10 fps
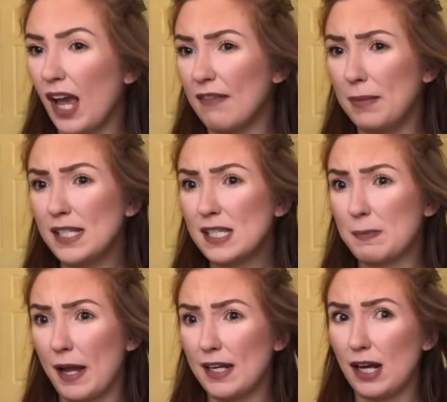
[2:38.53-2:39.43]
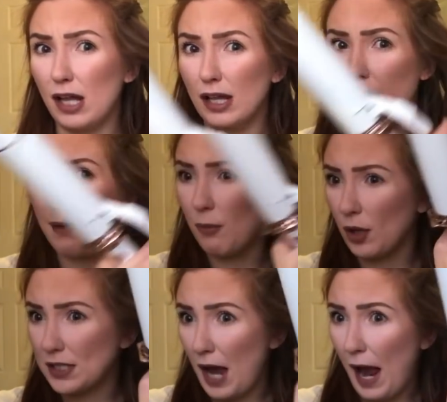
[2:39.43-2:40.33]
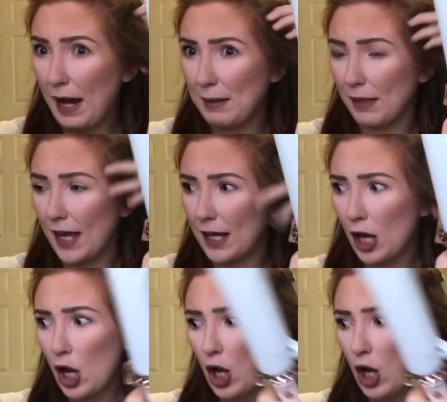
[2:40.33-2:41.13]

I've been spending a lot more time, like,